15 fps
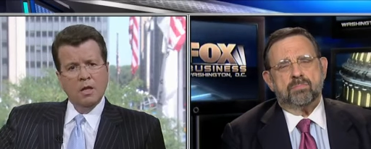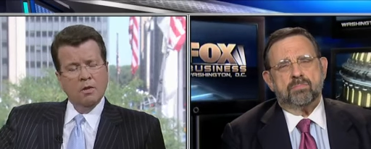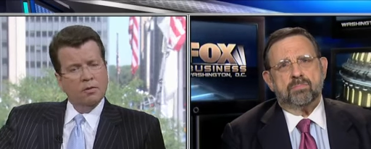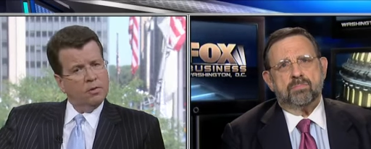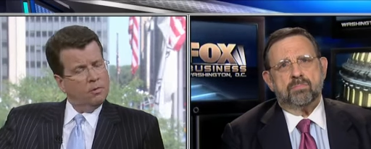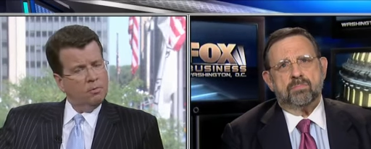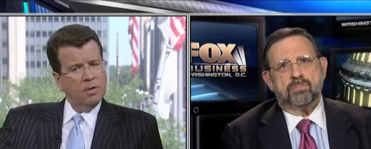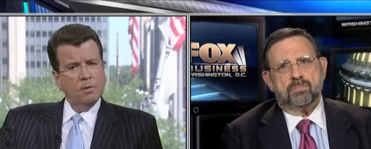
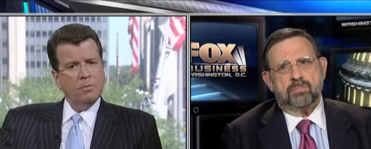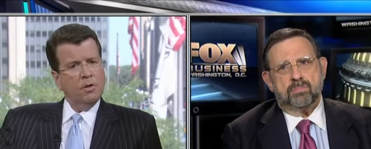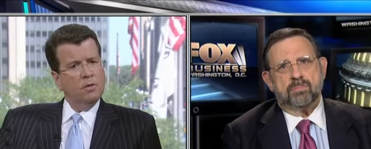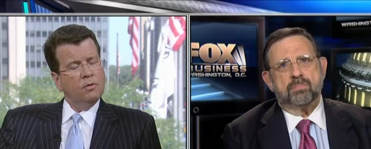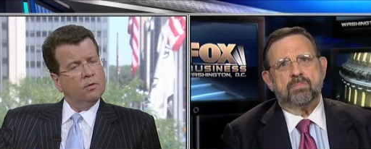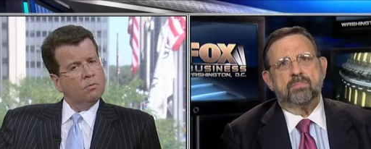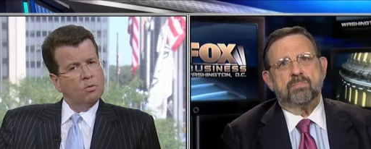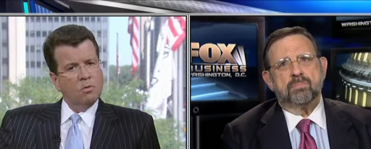Speaker 1: sometimes
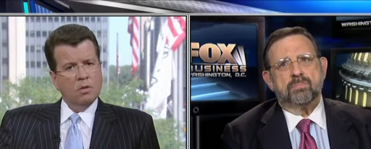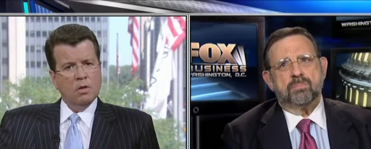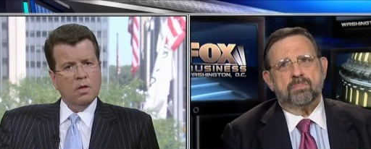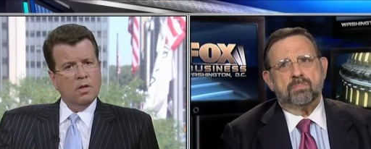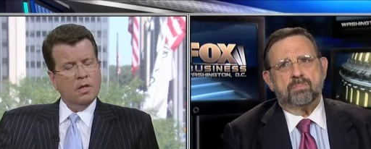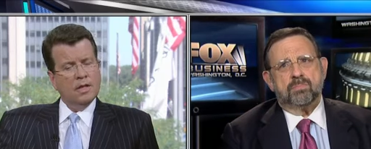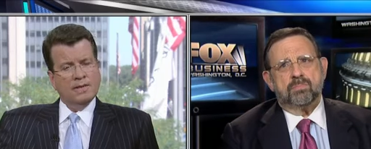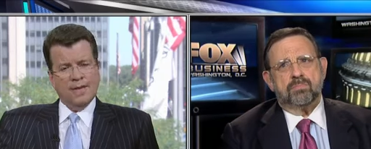even more
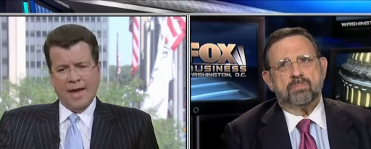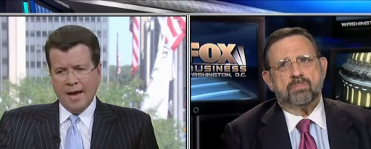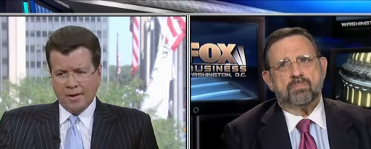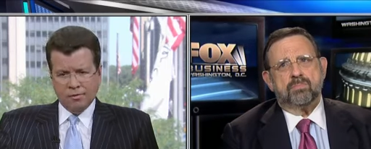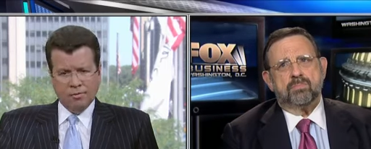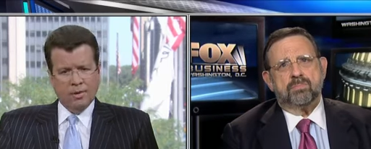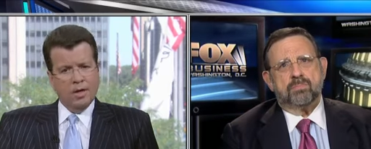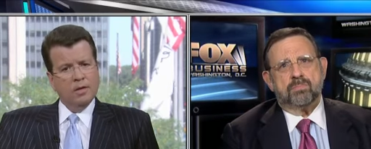than the
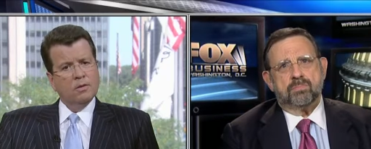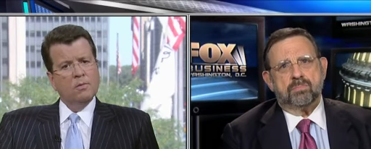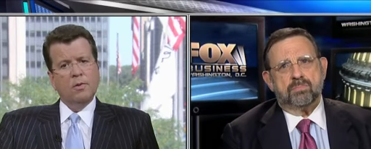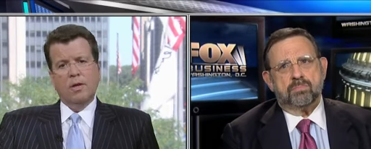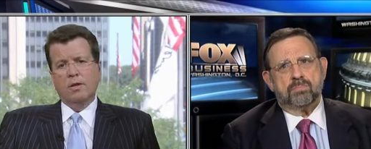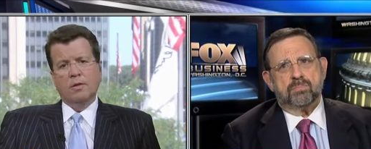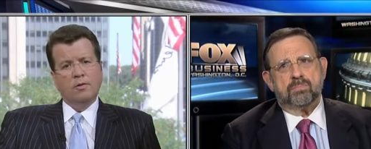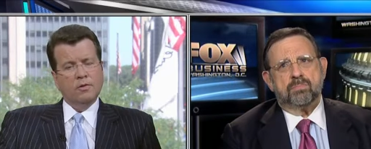tax rate or
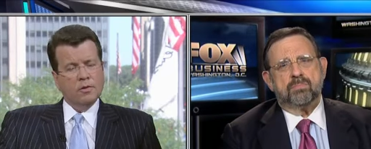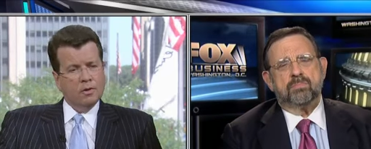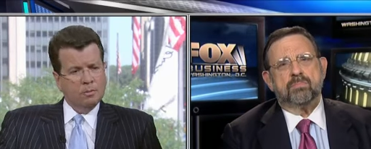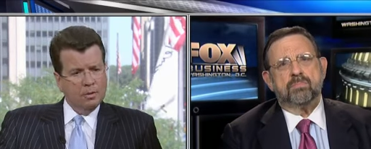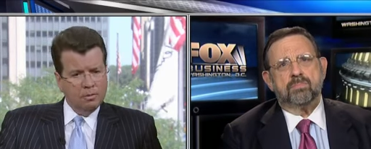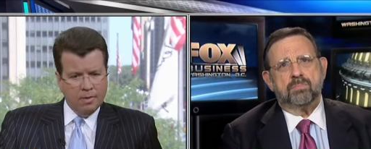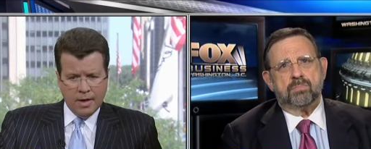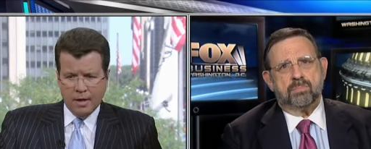whether it's going to
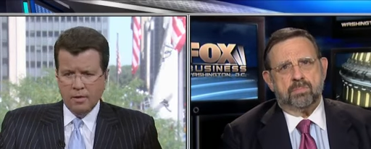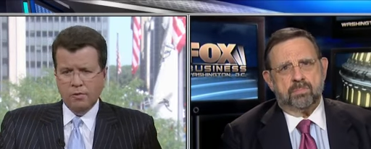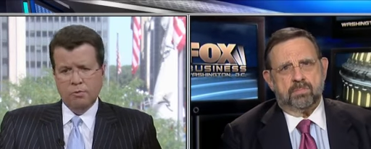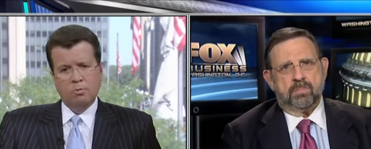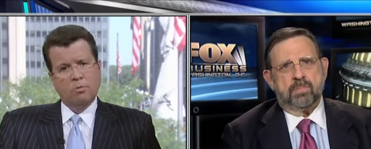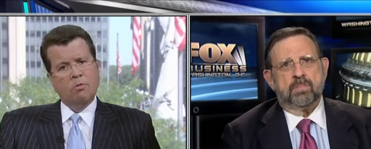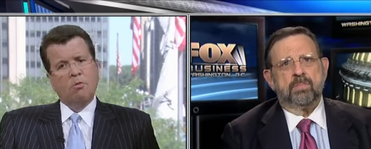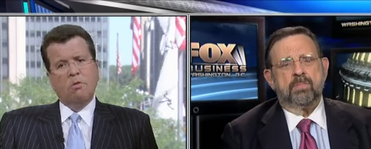be raised
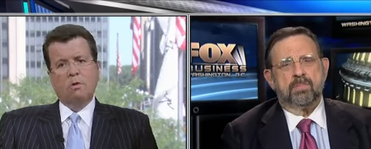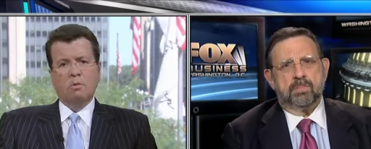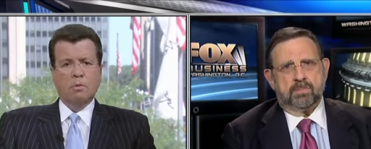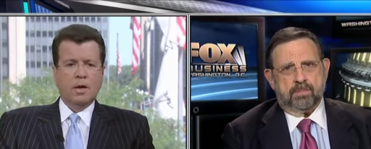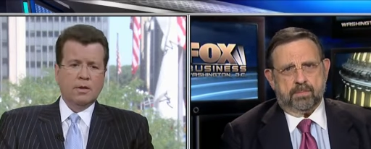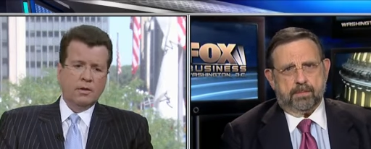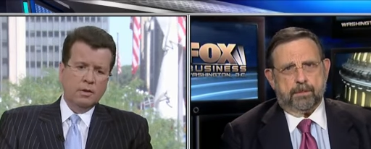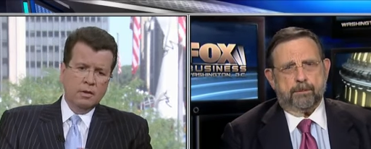more,
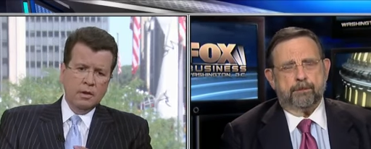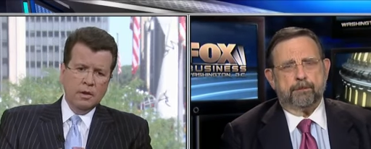whether